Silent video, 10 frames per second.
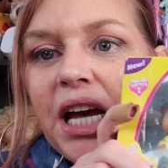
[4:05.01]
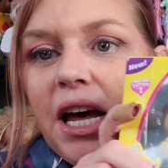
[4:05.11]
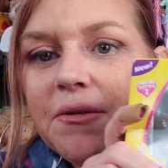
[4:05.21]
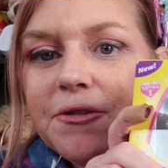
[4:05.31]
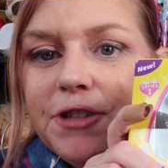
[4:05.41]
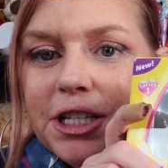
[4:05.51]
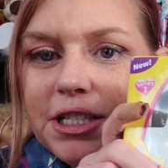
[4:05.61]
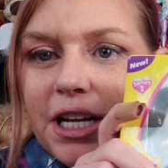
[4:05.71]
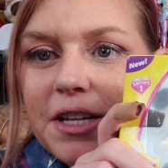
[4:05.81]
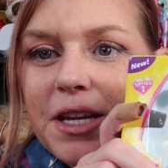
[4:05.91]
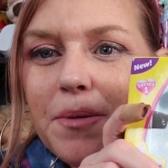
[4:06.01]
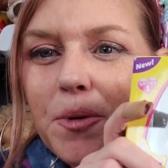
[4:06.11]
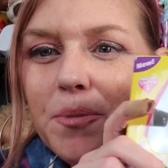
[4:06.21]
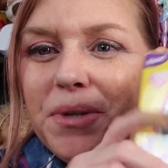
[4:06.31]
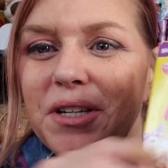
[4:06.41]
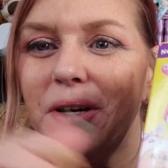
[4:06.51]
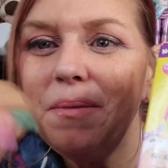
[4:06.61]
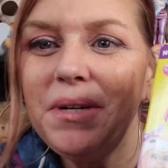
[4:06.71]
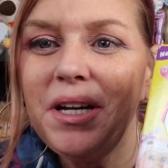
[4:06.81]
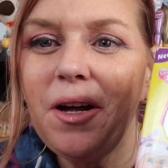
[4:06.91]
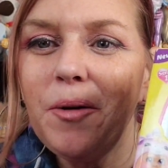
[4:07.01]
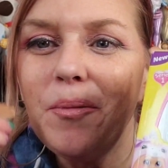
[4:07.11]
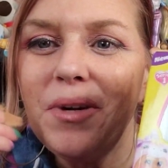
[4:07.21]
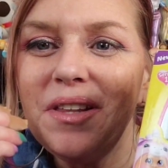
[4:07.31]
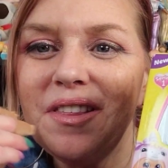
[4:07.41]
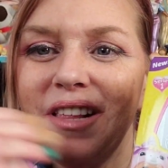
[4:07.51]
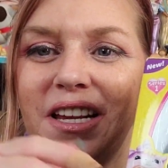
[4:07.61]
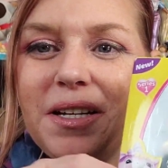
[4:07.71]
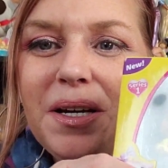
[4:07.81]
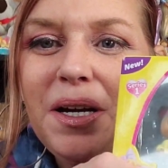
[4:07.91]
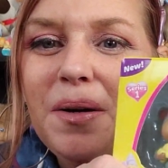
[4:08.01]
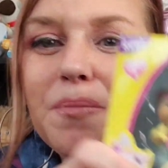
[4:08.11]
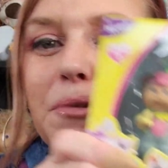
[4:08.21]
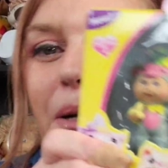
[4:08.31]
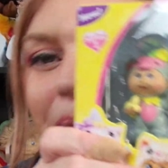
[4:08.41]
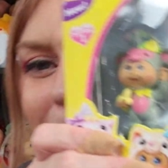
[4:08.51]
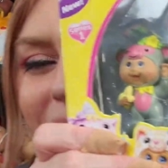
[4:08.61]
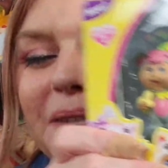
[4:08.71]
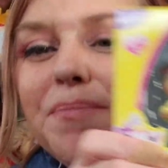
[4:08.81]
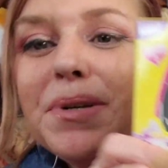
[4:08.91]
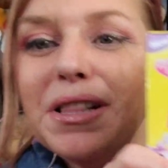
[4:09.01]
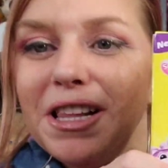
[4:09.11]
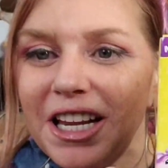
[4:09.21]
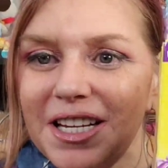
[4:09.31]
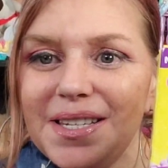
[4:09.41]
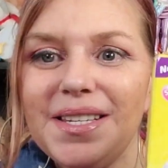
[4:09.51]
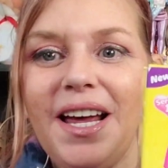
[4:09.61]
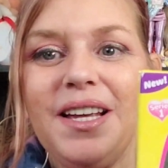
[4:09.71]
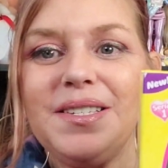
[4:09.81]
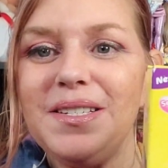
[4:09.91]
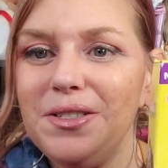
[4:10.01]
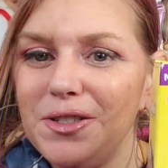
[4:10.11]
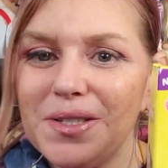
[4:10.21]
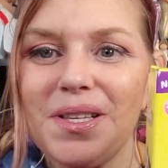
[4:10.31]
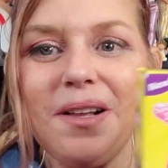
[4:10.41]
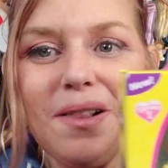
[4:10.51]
I have a feeling that they will be coming out with, like, probably play sets and just